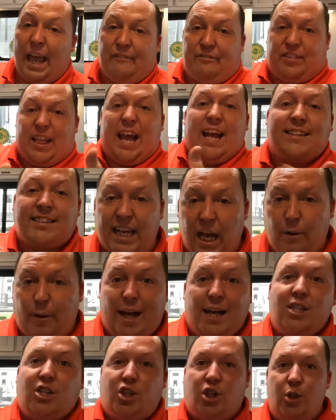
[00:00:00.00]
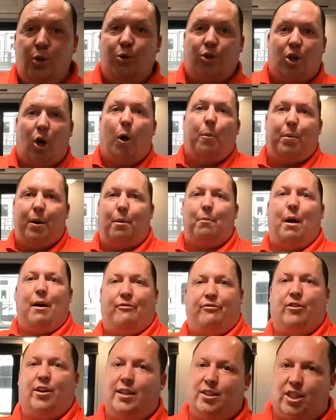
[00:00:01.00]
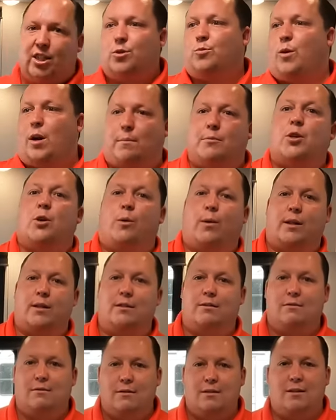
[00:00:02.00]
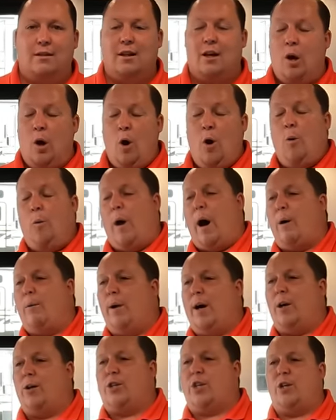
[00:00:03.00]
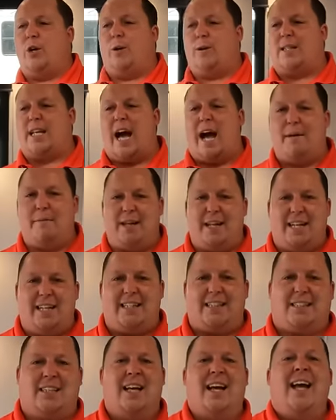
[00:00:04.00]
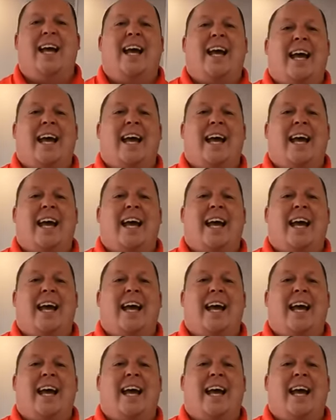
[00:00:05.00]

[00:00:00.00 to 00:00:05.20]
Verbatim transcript: if that's how I choose to open up my fridge, that's what I'm doing. That's right. Well, well, do you know what time it is?